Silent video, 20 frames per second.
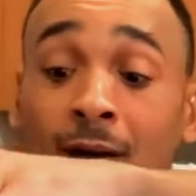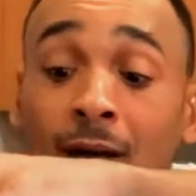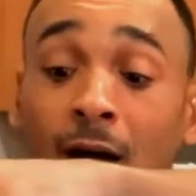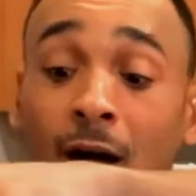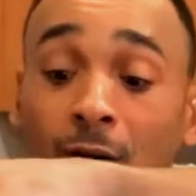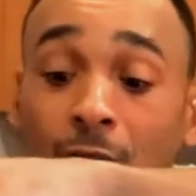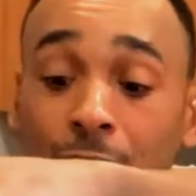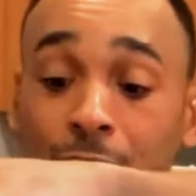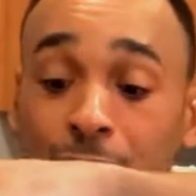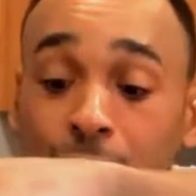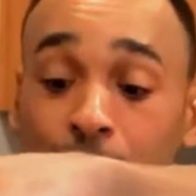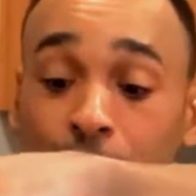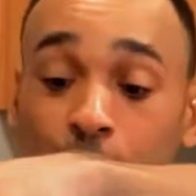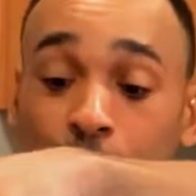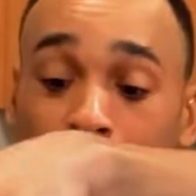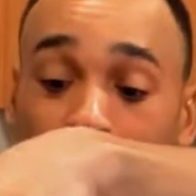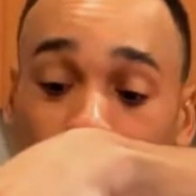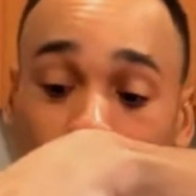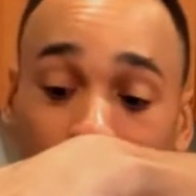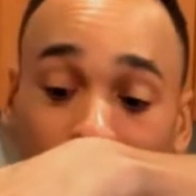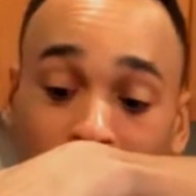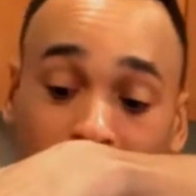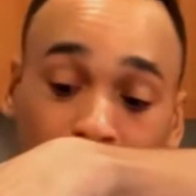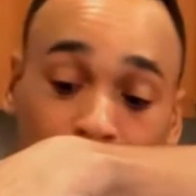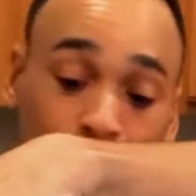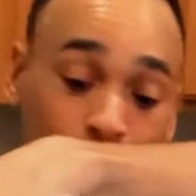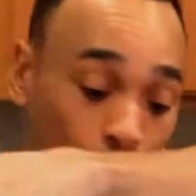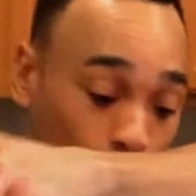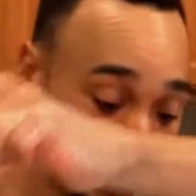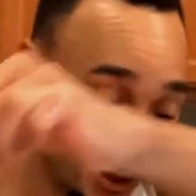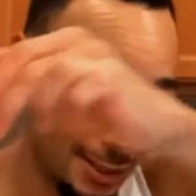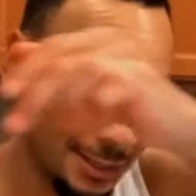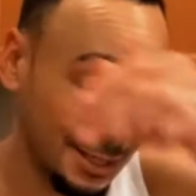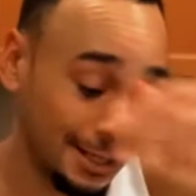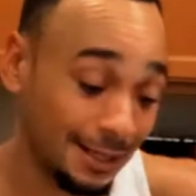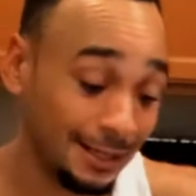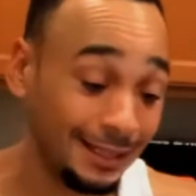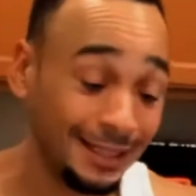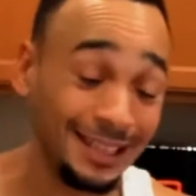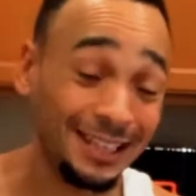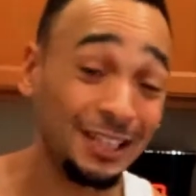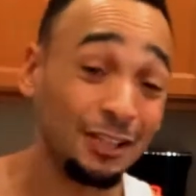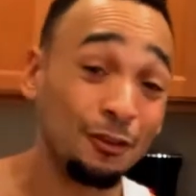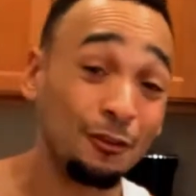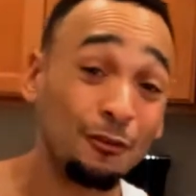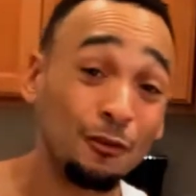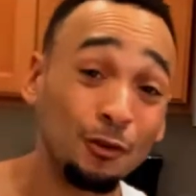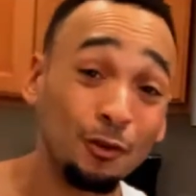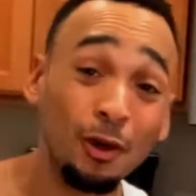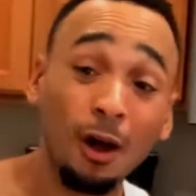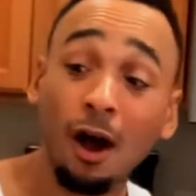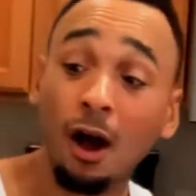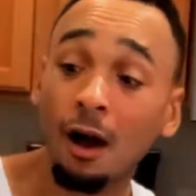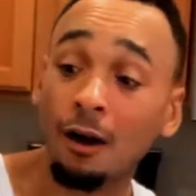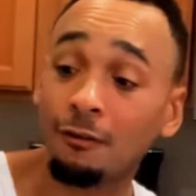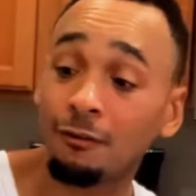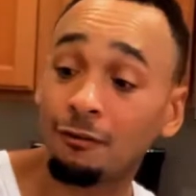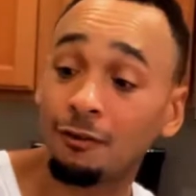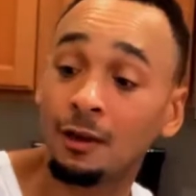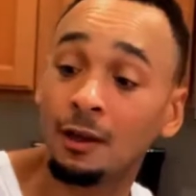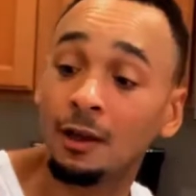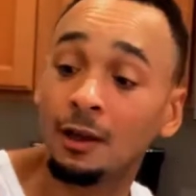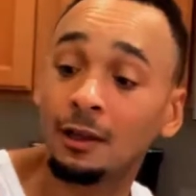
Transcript: also stress why it's important to clean your fruit off.